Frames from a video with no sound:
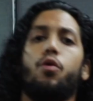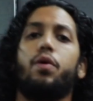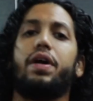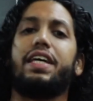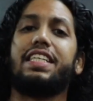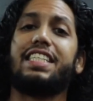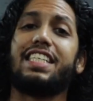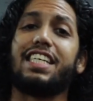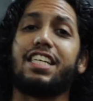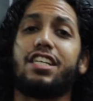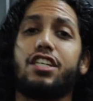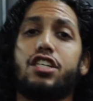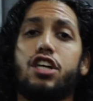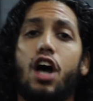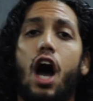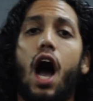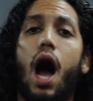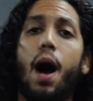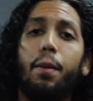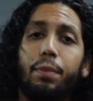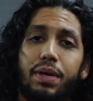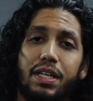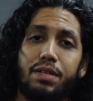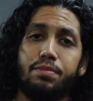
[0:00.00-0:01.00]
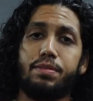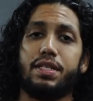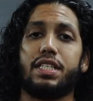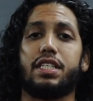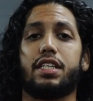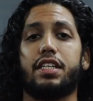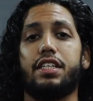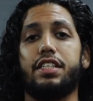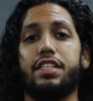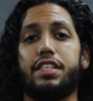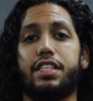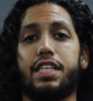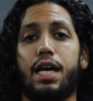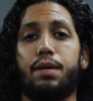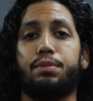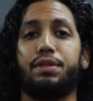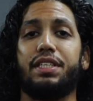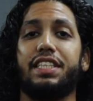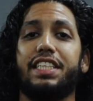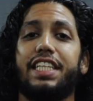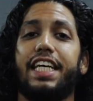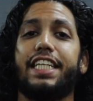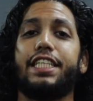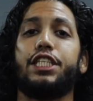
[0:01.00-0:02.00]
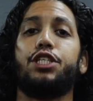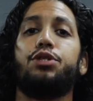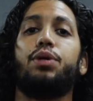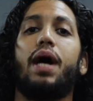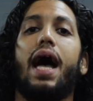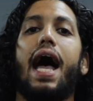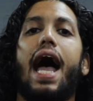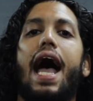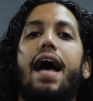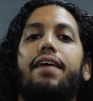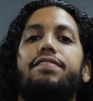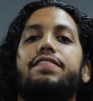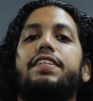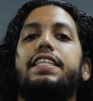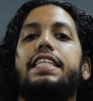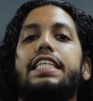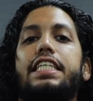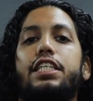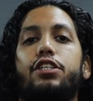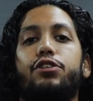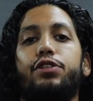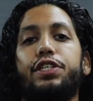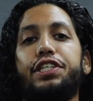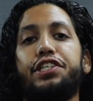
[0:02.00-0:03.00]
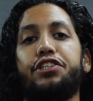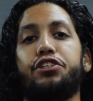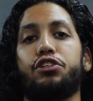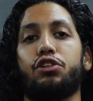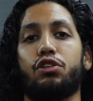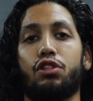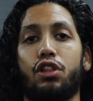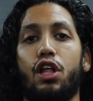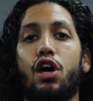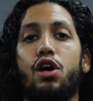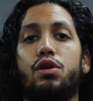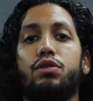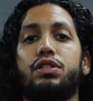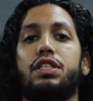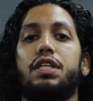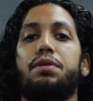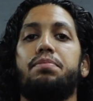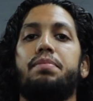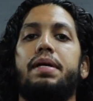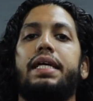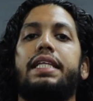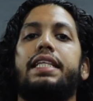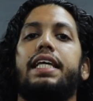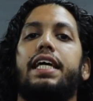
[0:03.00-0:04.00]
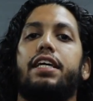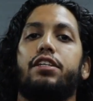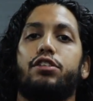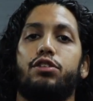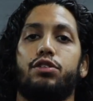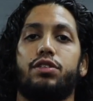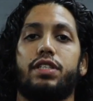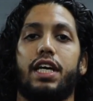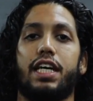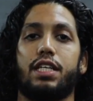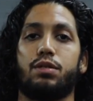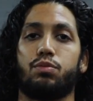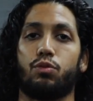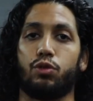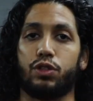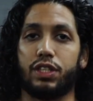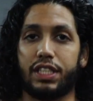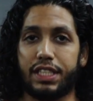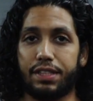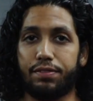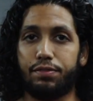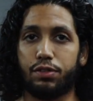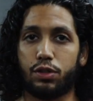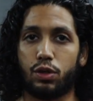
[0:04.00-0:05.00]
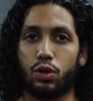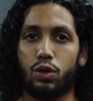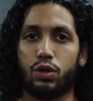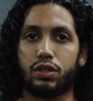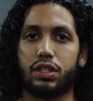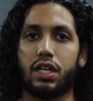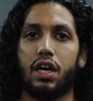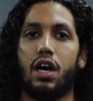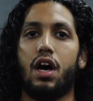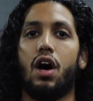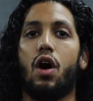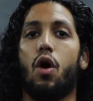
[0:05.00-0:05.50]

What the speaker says: It's a common misconception that you have to increase your load to make the exercise more difficult